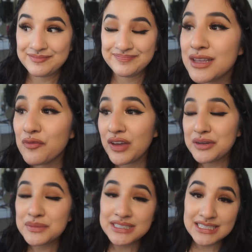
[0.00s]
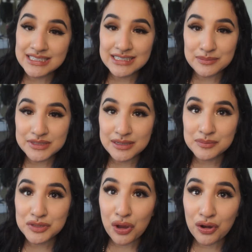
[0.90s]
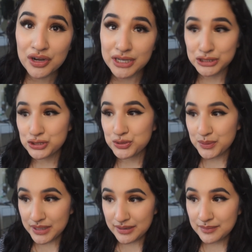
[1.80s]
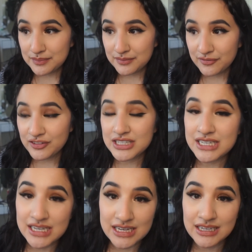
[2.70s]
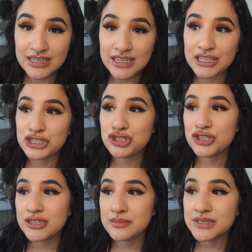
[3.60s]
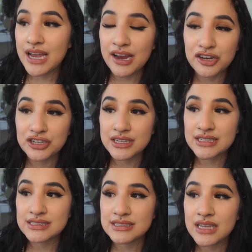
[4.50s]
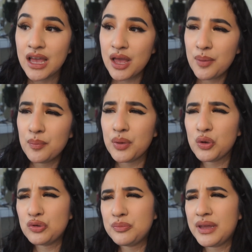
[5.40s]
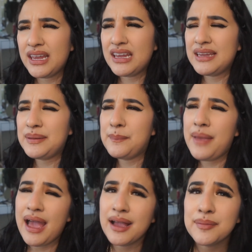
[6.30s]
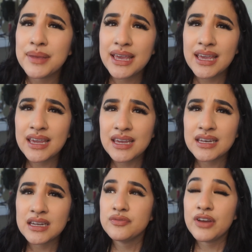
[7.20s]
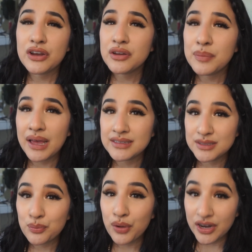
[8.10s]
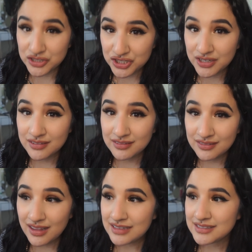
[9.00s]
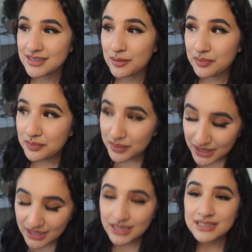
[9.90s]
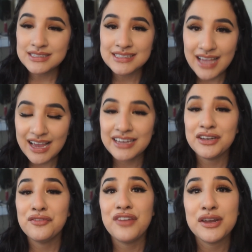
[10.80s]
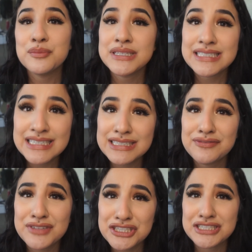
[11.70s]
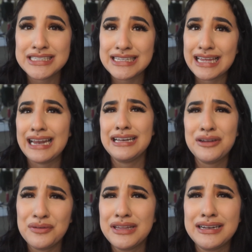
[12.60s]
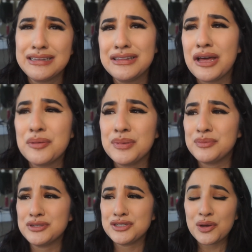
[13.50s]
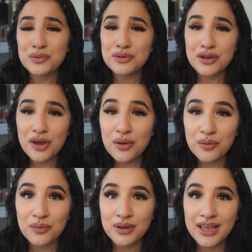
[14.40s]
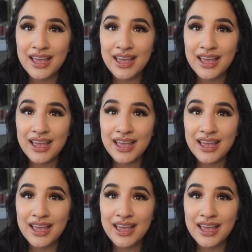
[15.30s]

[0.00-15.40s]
Some vitamin D symptoms are extreme fatigue, extreme tiredness, bone pain, back pain, very bad depression. That's a big sign of vitamin D deficiency that I know that a lot of people don't know.